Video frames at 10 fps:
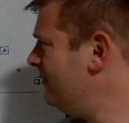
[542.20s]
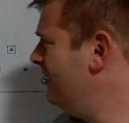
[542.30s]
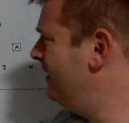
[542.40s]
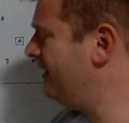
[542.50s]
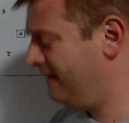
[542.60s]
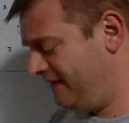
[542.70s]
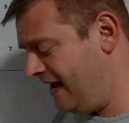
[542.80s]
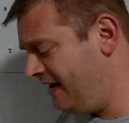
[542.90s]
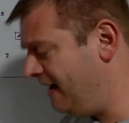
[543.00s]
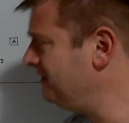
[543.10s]

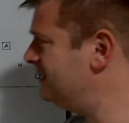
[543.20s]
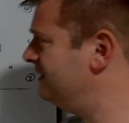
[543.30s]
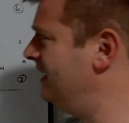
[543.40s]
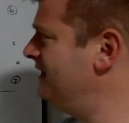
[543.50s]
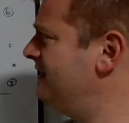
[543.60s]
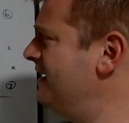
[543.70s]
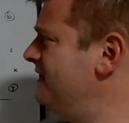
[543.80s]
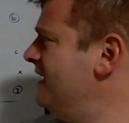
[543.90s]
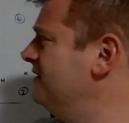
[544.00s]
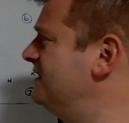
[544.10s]
that
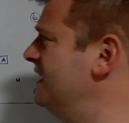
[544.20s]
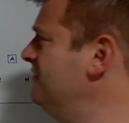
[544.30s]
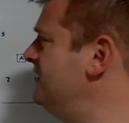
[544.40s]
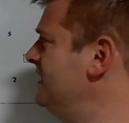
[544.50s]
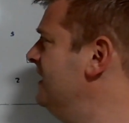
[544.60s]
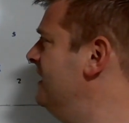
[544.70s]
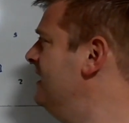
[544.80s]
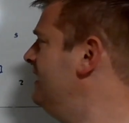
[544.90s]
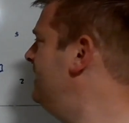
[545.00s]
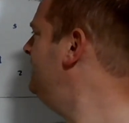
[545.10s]
down safety,
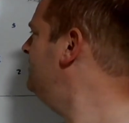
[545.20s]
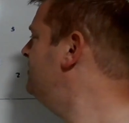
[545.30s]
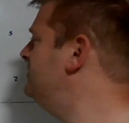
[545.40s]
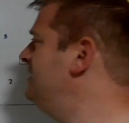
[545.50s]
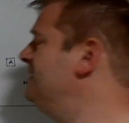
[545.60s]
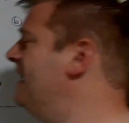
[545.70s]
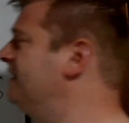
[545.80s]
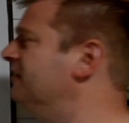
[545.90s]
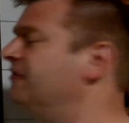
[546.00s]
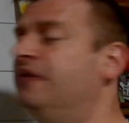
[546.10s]
he knows he's got
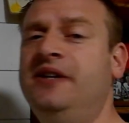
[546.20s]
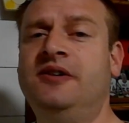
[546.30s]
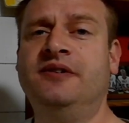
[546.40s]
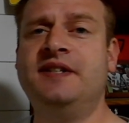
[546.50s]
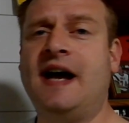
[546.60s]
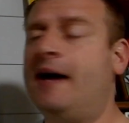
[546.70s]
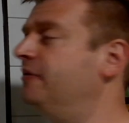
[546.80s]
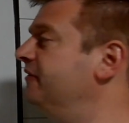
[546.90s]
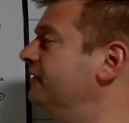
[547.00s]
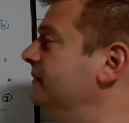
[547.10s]
the free over top
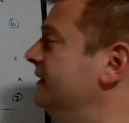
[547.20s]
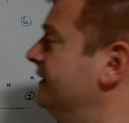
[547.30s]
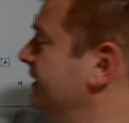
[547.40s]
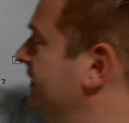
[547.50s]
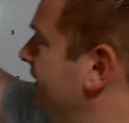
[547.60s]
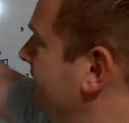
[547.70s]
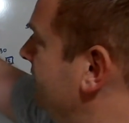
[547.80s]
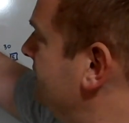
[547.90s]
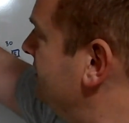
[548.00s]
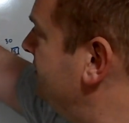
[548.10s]
of him.
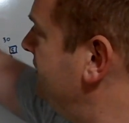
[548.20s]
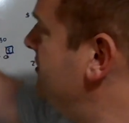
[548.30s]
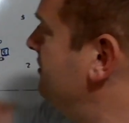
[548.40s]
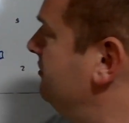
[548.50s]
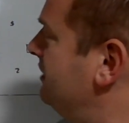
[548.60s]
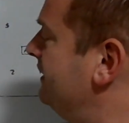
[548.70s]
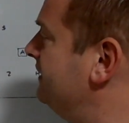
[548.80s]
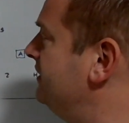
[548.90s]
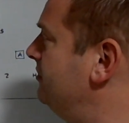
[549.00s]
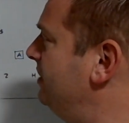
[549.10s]
So if you would want to
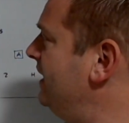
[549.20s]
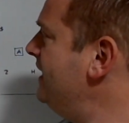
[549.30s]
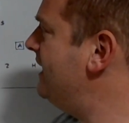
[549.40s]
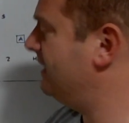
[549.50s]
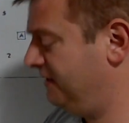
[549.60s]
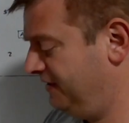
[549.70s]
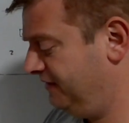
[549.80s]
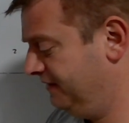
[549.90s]
go play action